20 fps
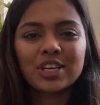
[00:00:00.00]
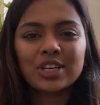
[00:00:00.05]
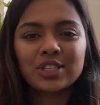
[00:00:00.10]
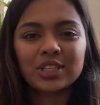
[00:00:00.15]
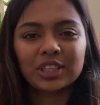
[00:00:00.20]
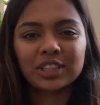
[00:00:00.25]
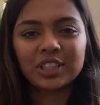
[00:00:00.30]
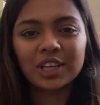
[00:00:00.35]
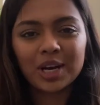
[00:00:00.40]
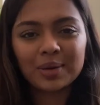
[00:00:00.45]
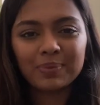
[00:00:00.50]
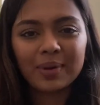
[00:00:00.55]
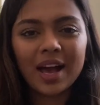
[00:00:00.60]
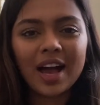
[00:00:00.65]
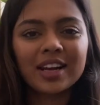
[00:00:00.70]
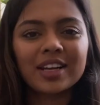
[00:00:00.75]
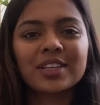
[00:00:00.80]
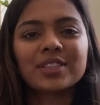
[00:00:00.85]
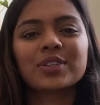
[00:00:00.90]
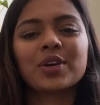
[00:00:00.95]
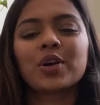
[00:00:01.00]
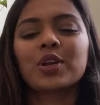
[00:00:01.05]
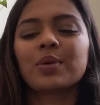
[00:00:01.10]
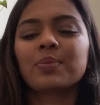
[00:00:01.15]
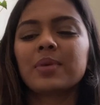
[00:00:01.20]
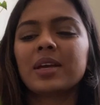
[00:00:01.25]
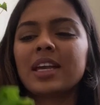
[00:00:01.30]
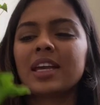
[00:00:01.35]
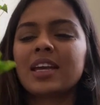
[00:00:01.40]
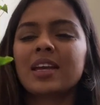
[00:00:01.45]
So the third plant is going to
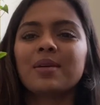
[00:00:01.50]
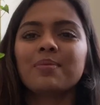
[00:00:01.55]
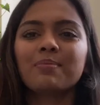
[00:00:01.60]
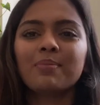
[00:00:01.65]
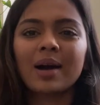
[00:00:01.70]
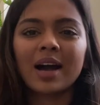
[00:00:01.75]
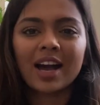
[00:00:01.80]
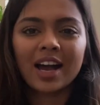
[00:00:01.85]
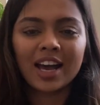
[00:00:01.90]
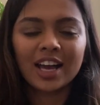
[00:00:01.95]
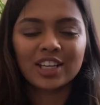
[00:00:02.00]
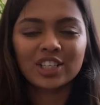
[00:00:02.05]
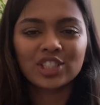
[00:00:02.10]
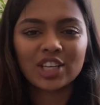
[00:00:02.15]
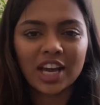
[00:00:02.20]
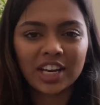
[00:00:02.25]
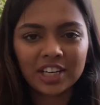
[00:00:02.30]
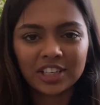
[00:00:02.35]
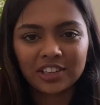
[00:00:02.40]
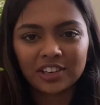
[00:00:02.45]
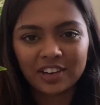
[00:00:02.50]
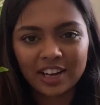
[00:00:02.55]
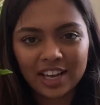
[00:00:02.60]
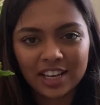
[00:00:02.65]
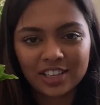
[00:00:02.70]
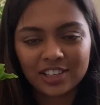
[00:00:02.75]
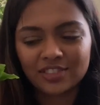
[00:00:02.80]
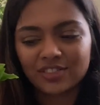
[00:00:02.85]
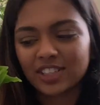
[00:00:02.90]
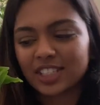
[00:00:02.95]
be my Janet
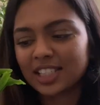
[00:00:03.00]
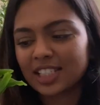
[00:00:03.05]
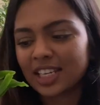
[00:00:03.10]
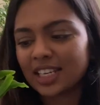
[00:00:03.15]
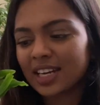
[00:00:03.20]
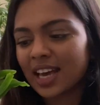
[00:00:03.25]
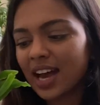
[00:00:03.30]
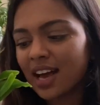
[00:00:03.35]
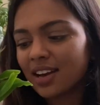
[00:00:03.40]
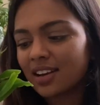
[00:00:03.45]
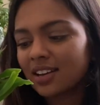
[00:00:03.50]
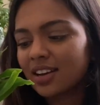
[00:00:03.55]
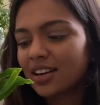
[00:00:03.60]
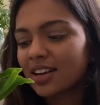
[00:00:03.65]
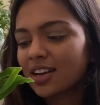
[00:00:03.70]
Craig Dracaena.